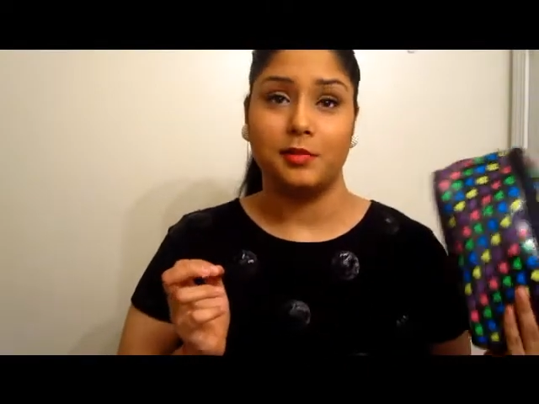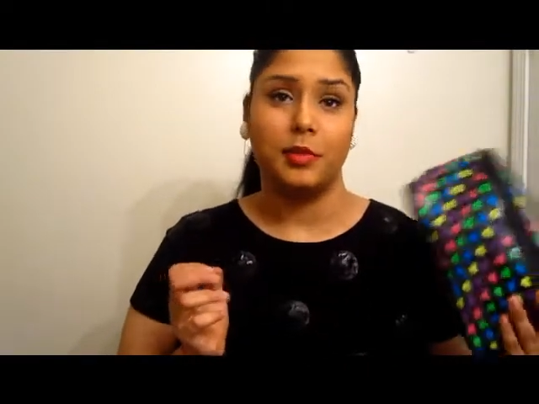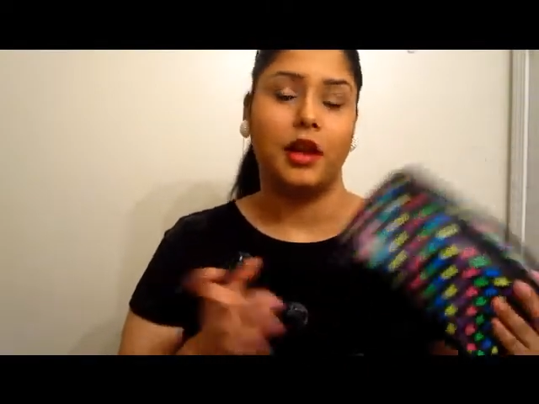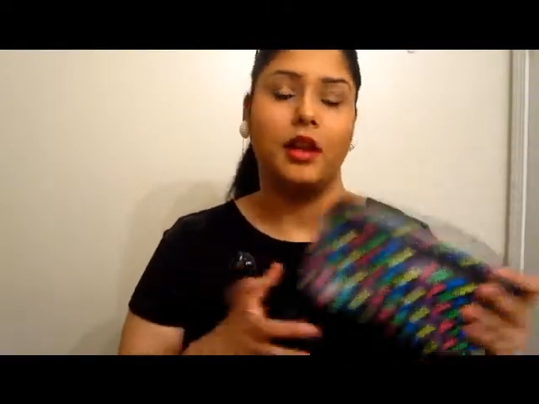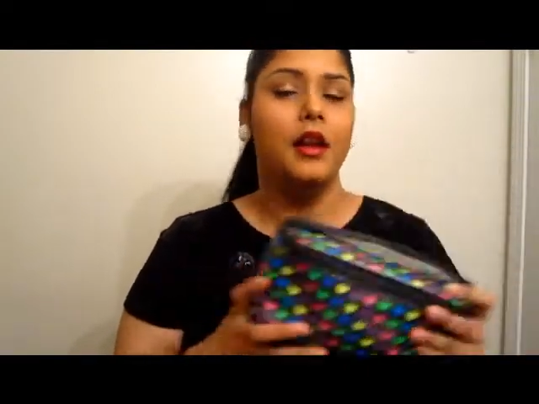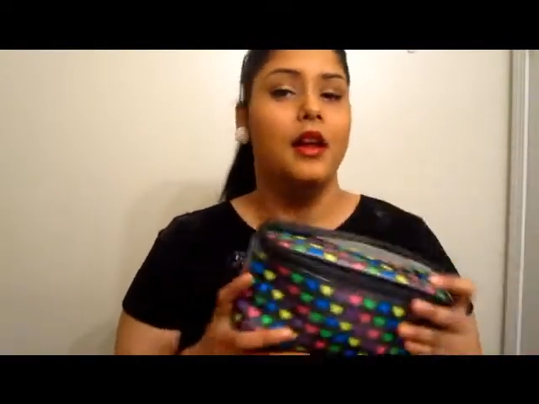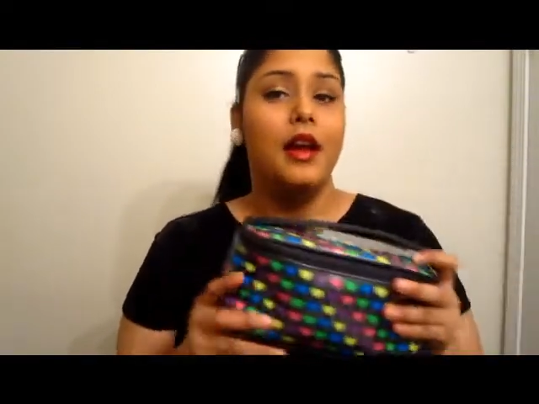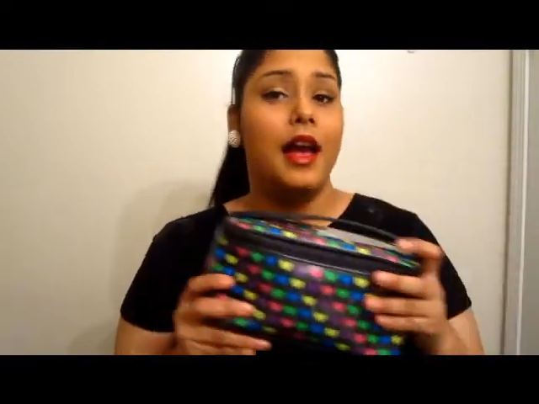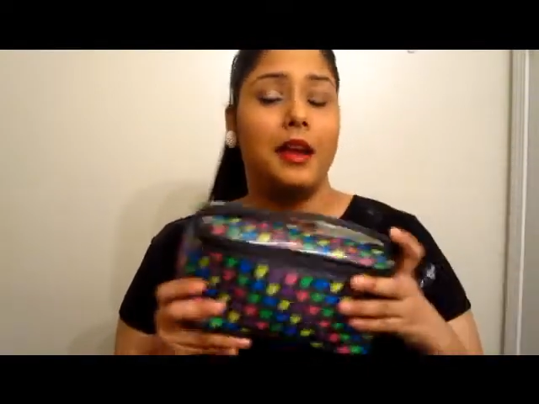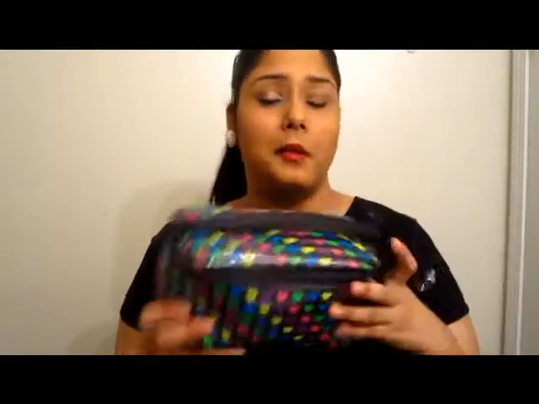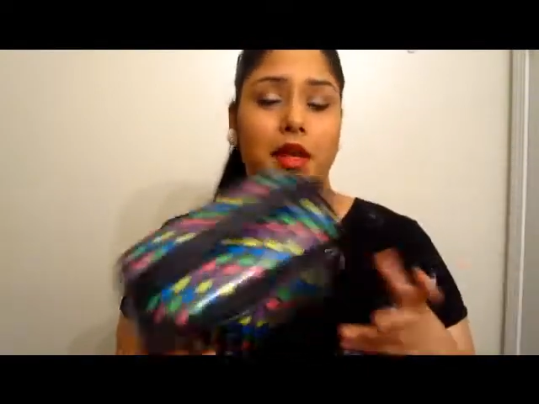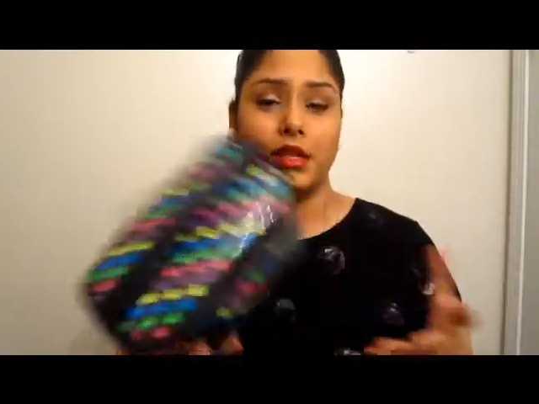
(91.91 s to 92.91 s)
But
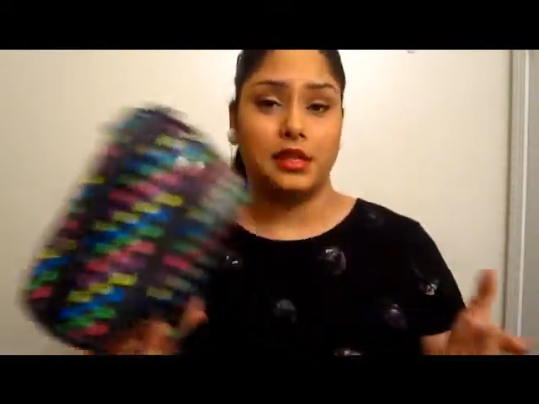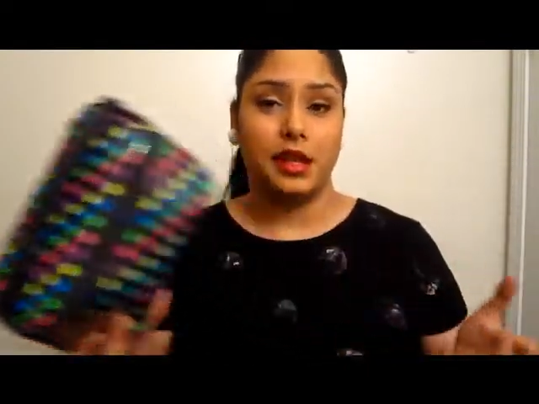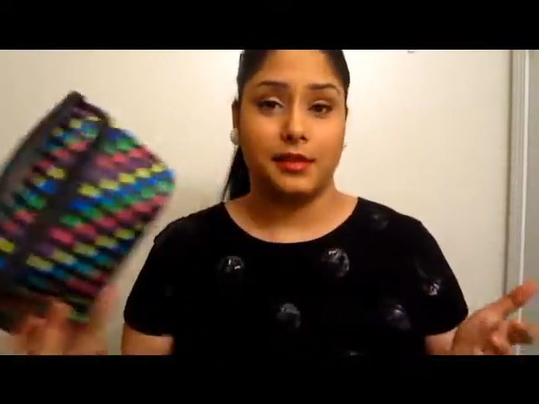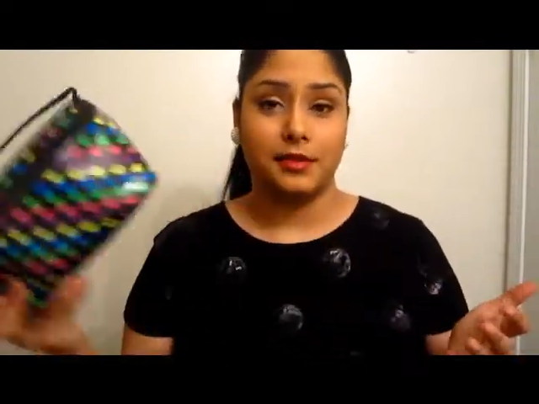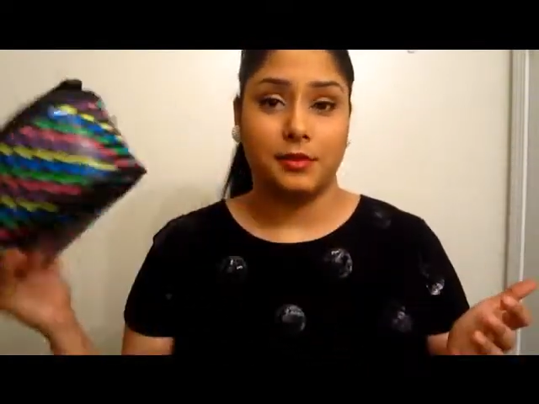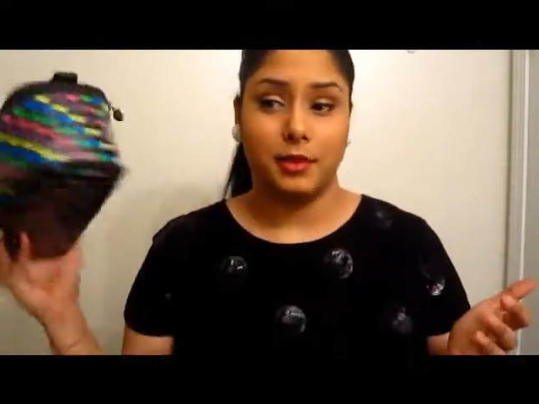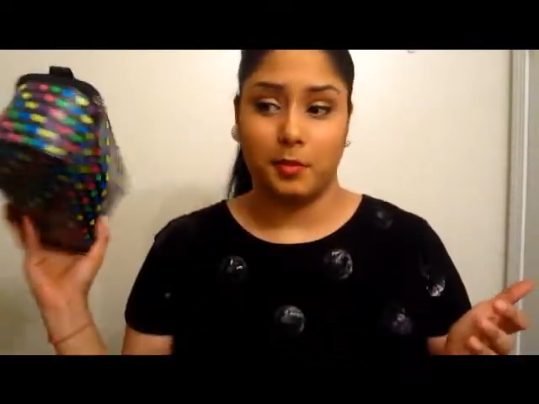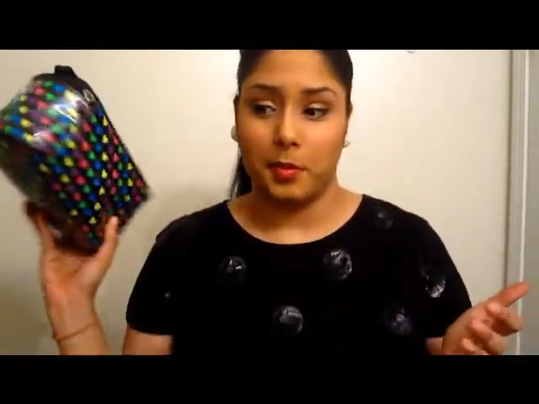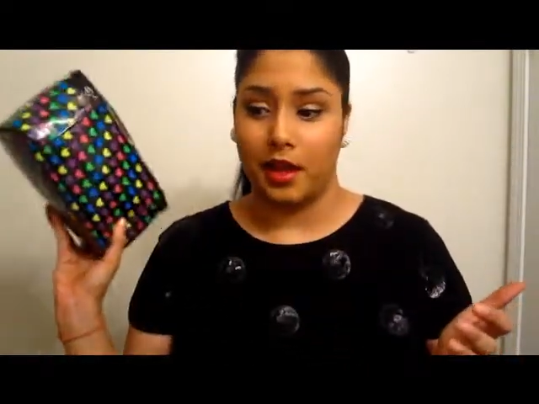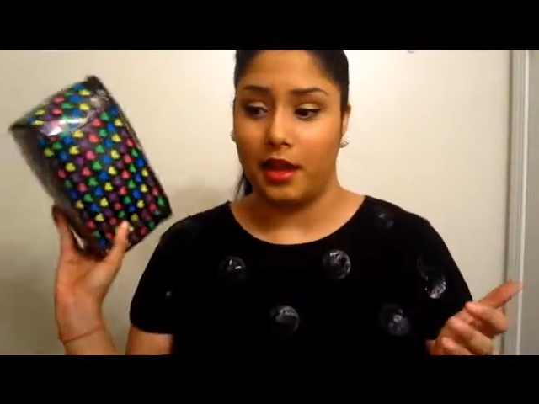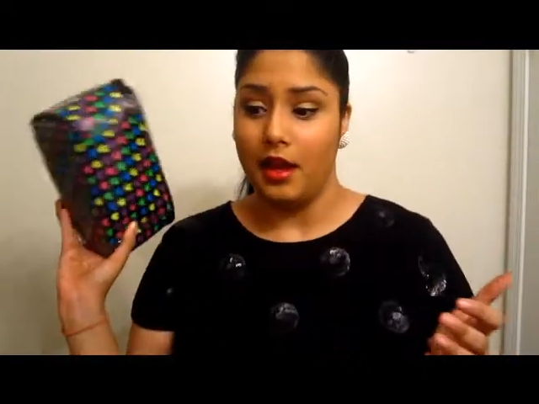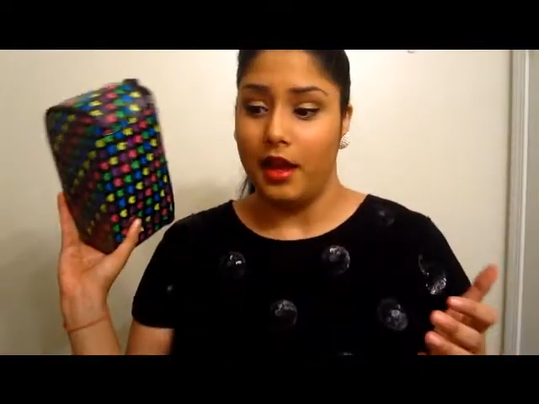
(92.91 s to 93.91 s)
anyways, I take this with
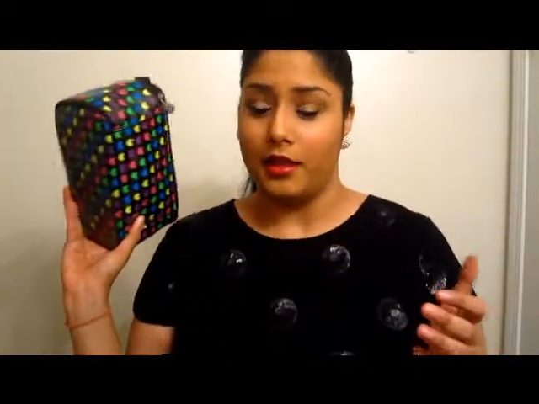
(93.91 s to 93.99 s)
me.